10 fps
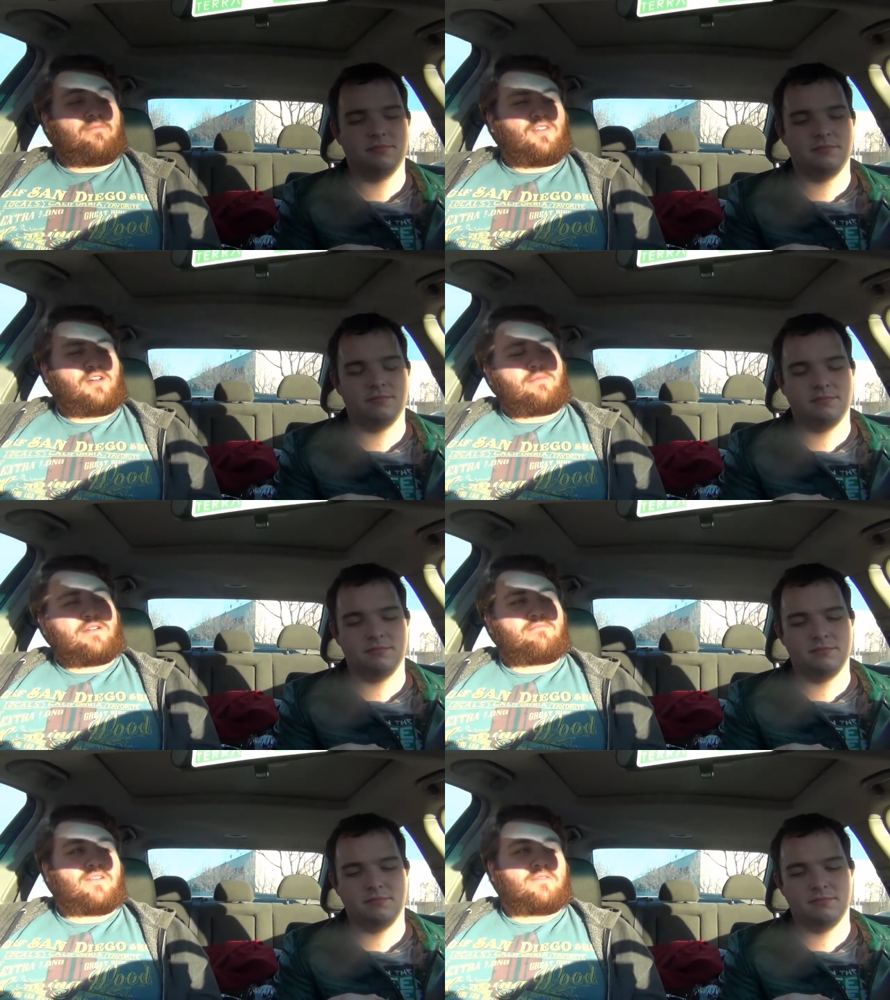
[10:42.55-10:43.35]
Speaker 1: a little
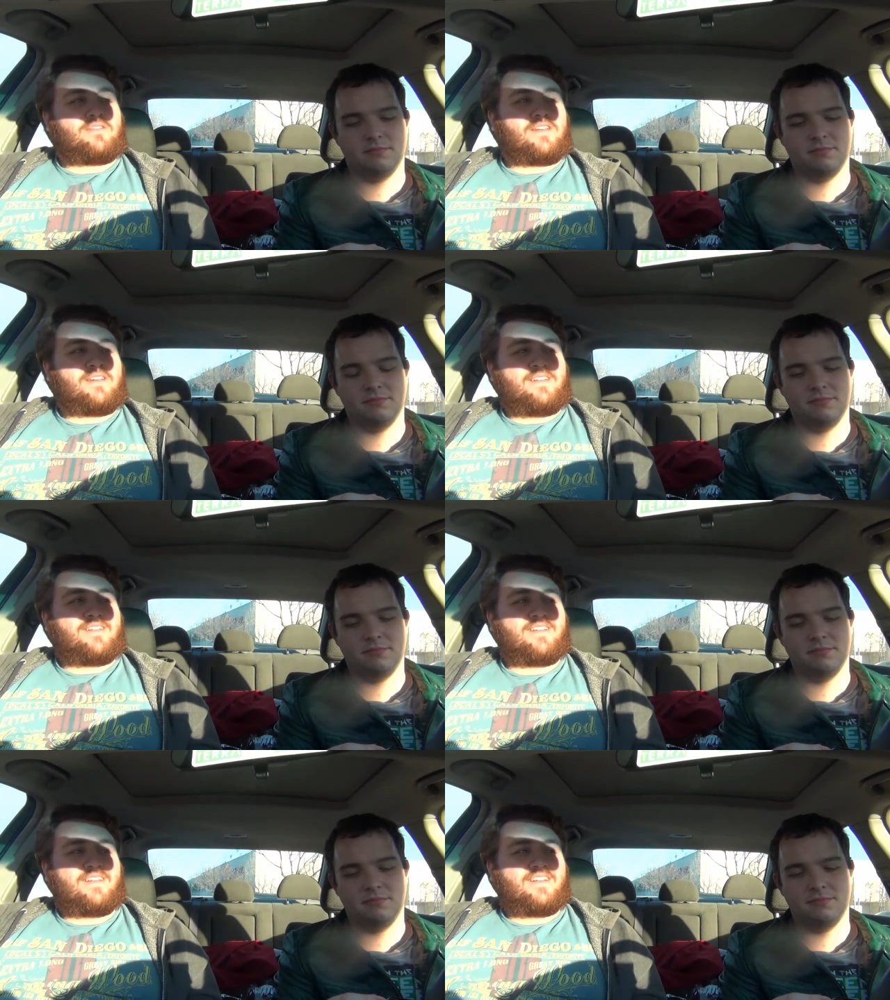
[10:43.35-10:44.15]
bit of protein,
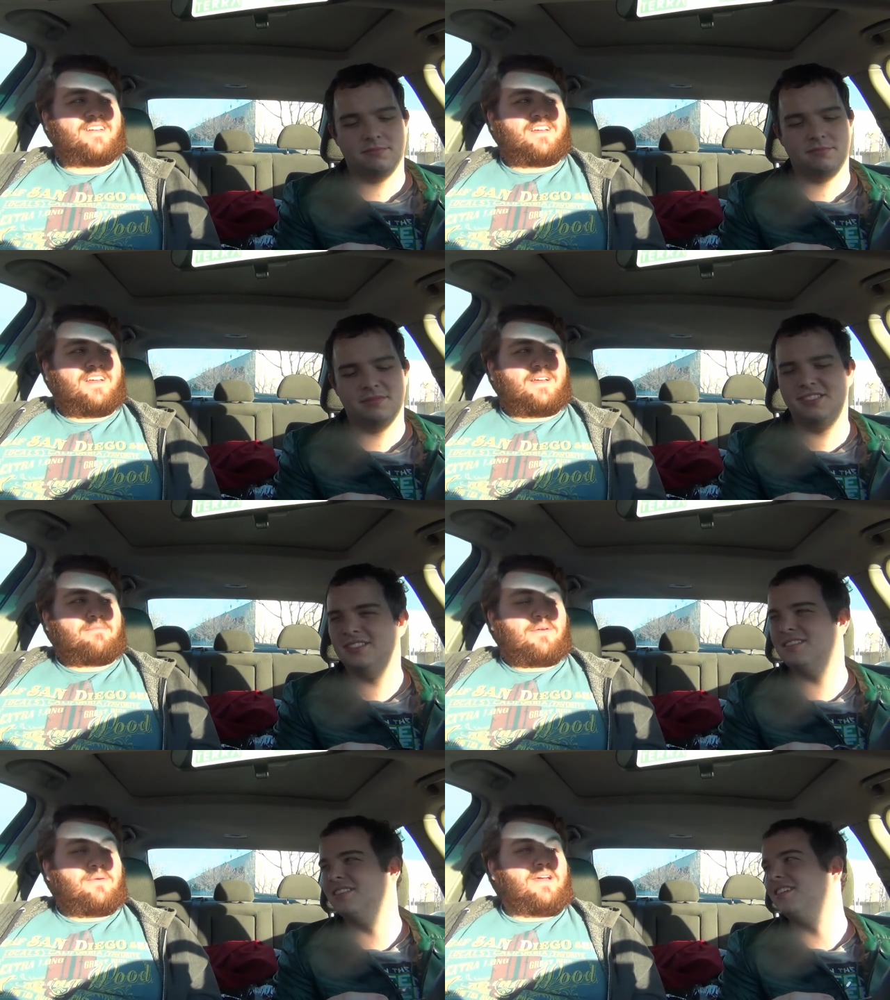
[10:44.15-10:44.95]

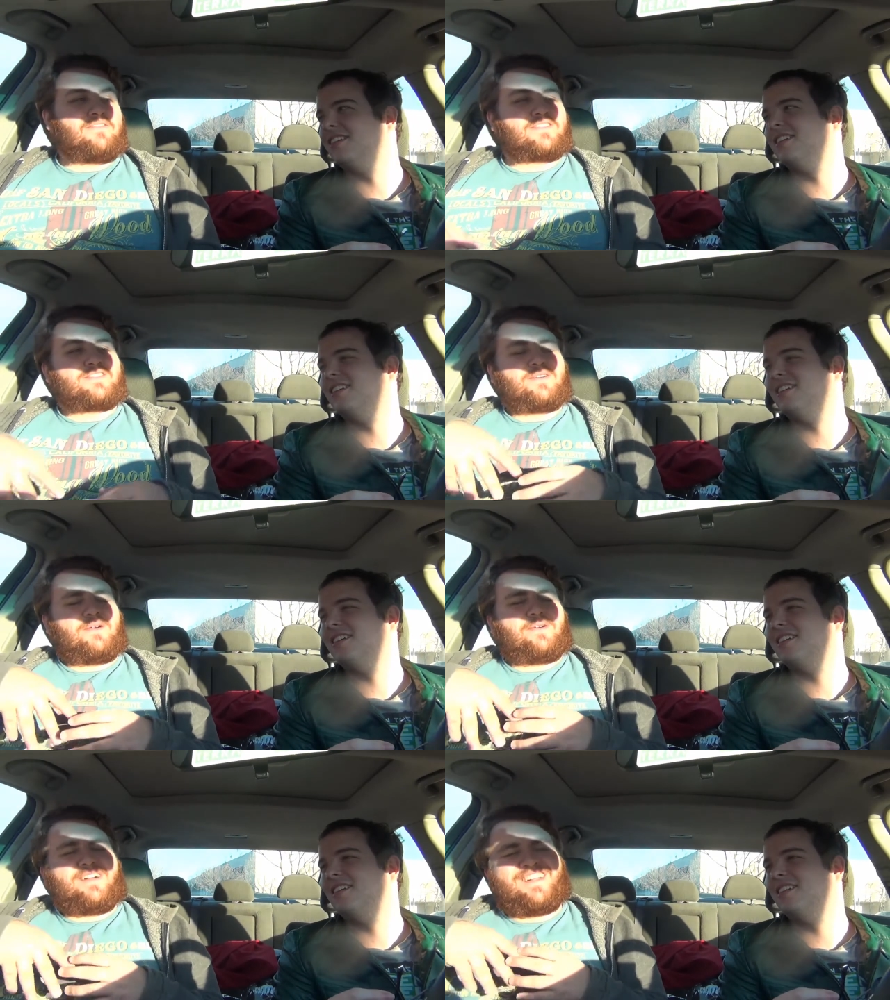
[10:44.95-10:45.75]
but we have a
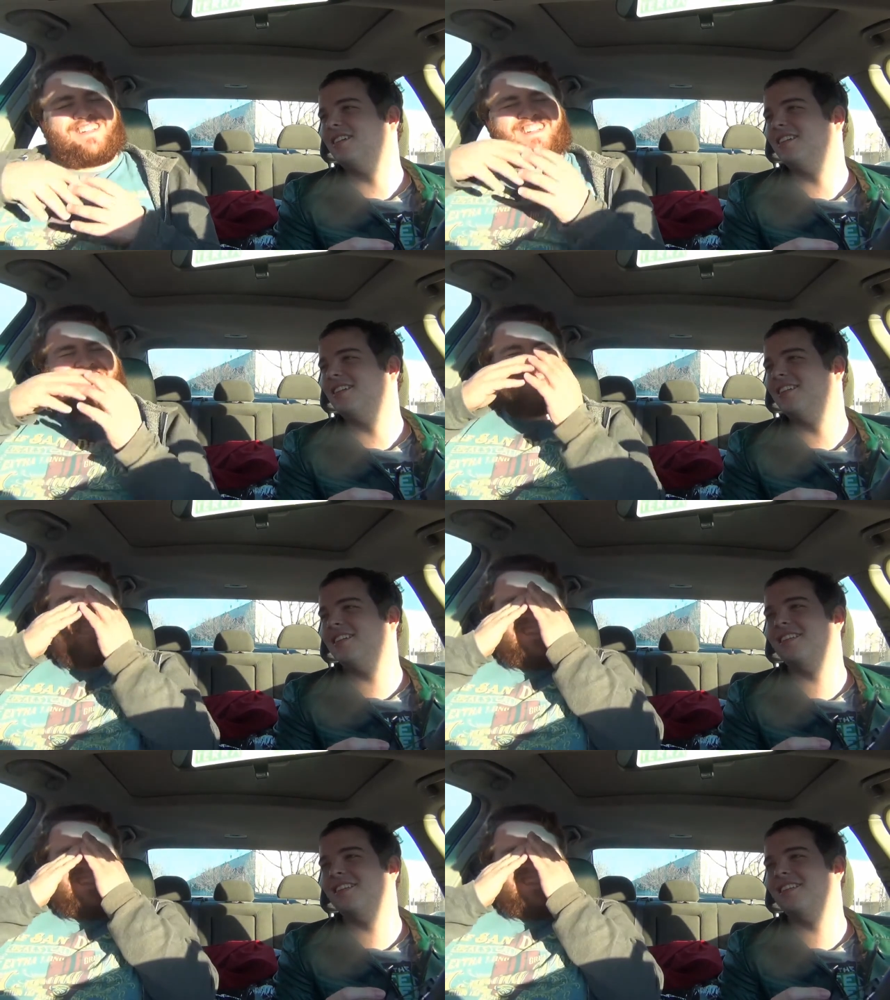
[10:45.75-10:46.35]
soul. It's just